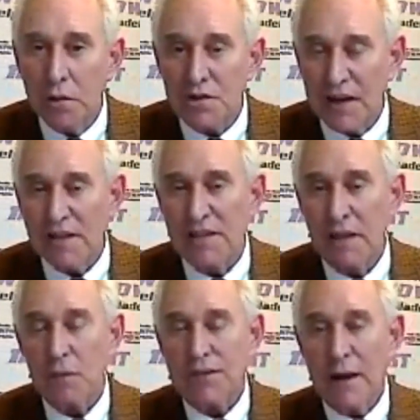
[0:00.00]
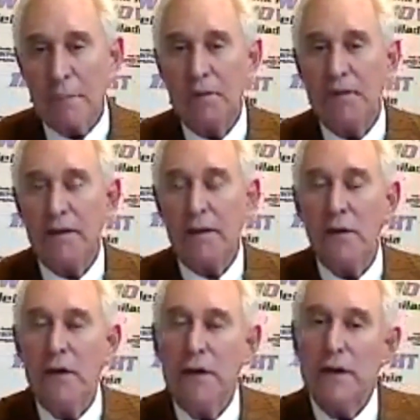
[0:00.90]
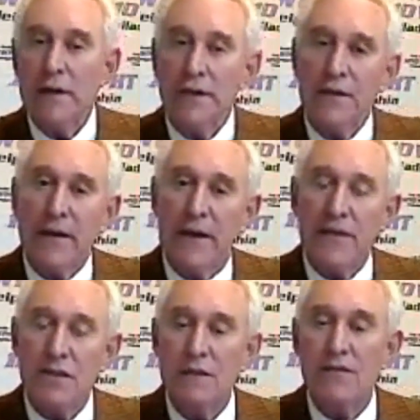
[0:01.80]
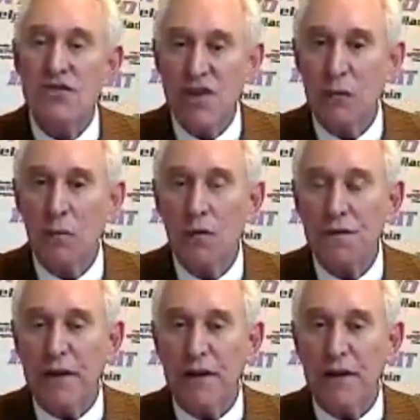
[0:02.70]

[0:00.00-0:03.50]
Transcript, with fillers: Precisely what's happened here in the case of General